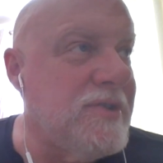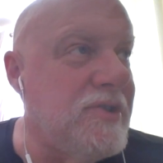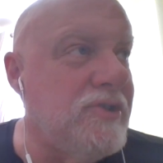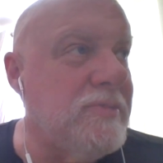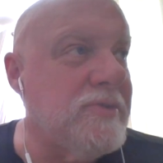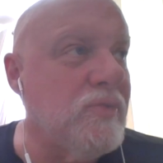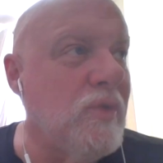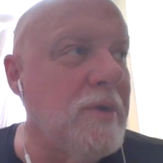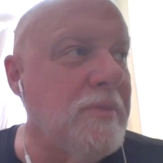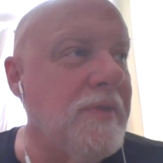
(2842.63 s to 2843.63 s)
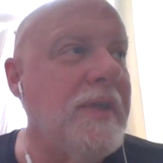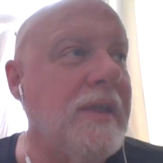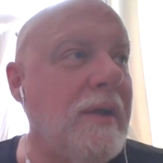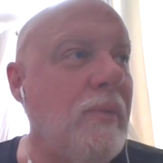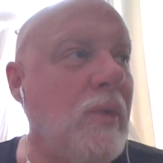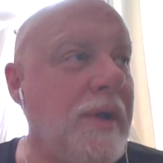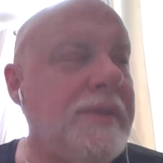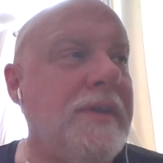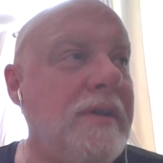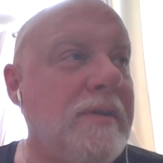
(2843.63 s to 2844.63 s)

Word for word: YouTube is one more thing I want to do.